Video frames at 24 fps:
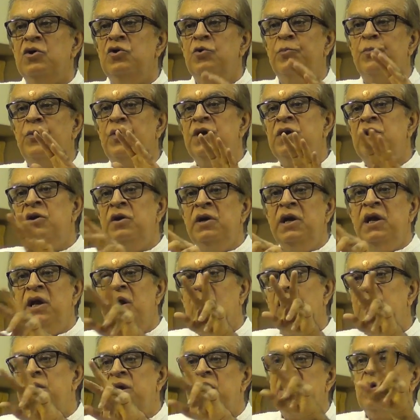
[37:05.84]
you put it
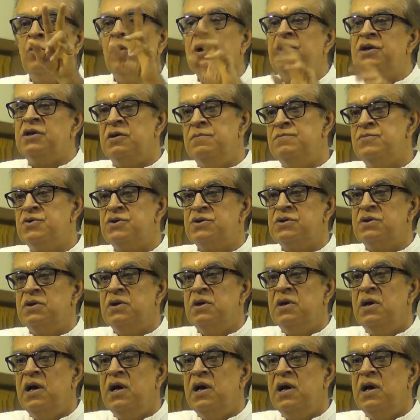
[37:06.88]
on equal terms